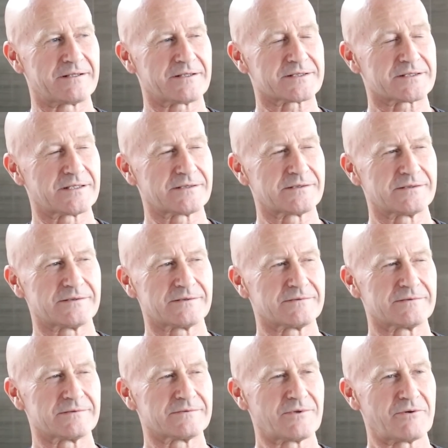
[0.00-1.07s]
And I said,
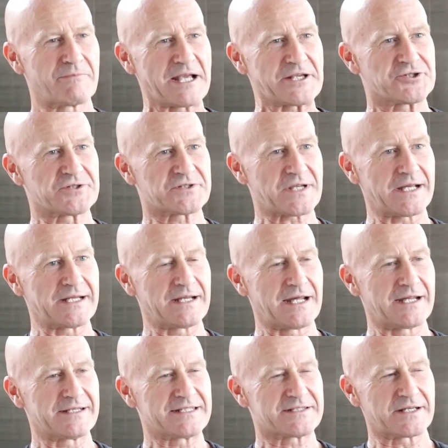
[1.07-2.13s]
What makes you say
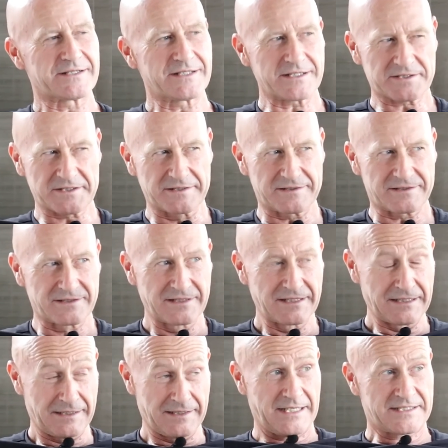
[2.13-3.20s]
that? And he said, Listen,
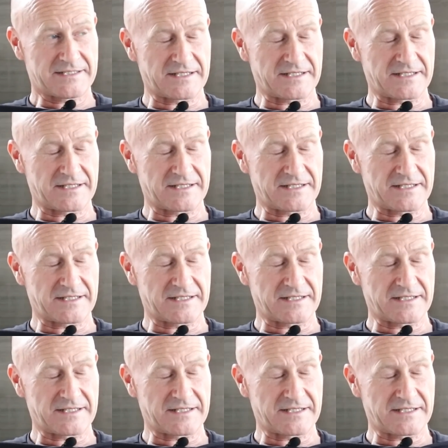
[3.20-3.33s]
he